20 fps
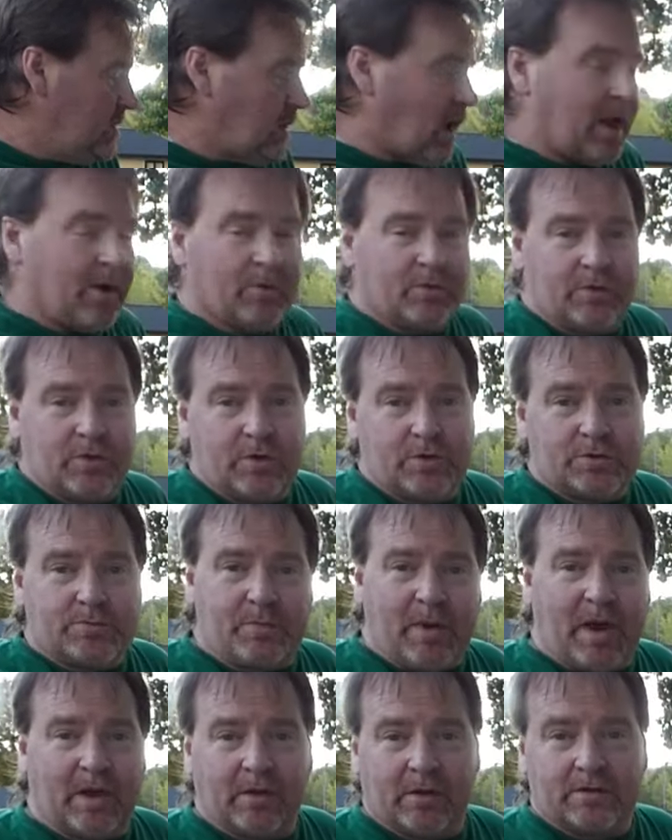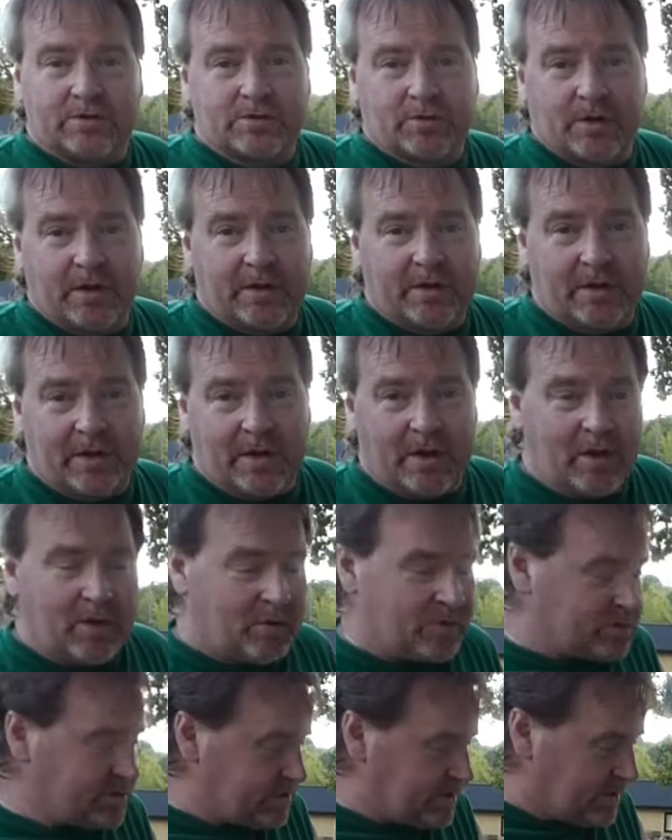I don't use pellets or anything
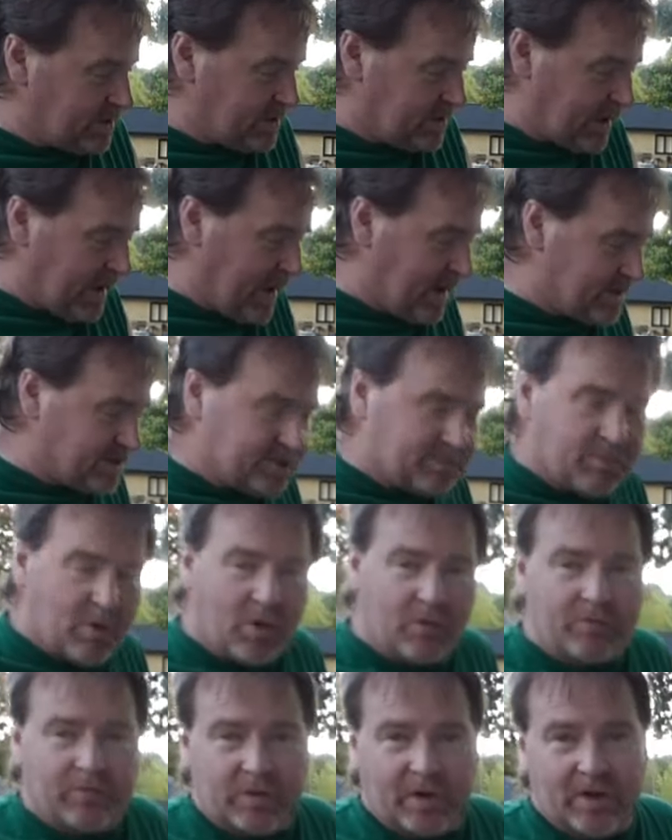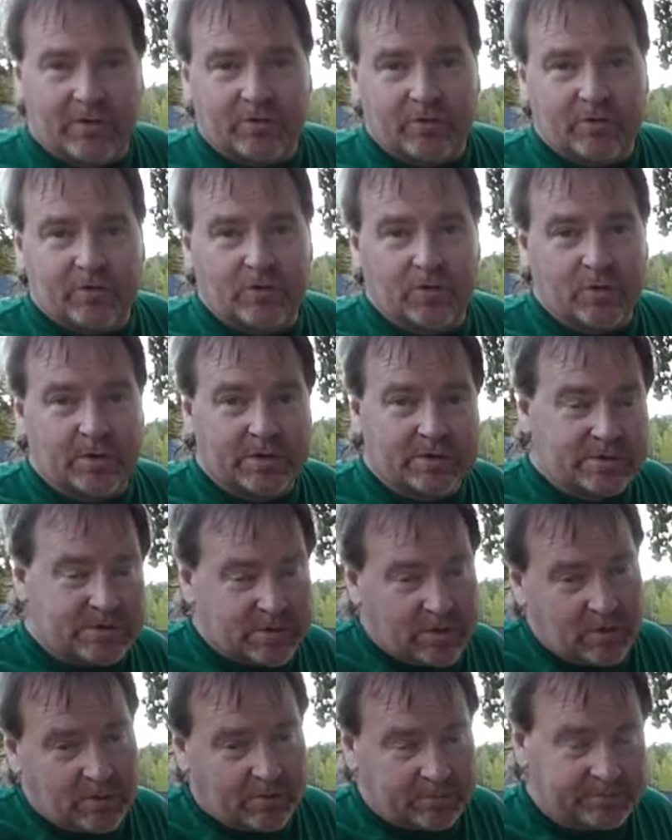else to add smoke flavor to it,
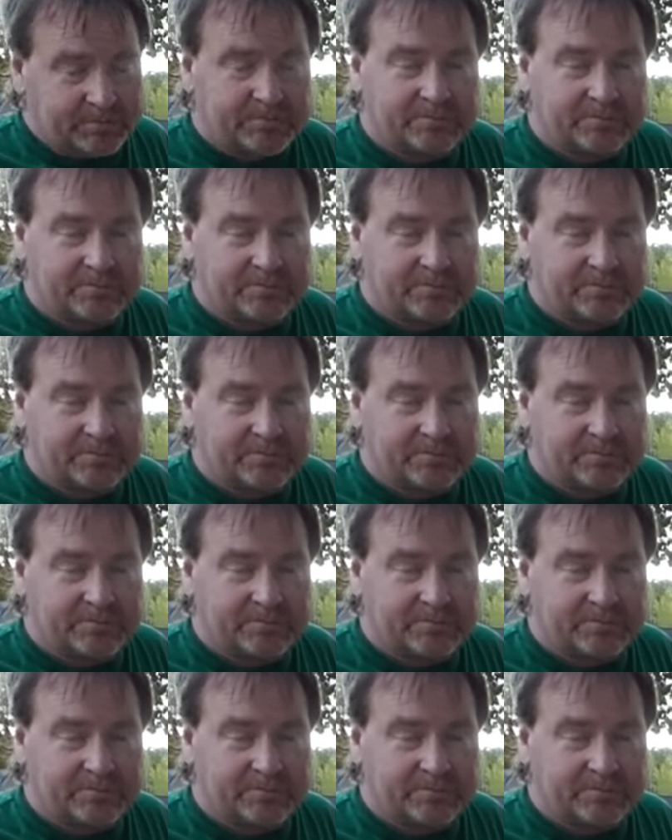so.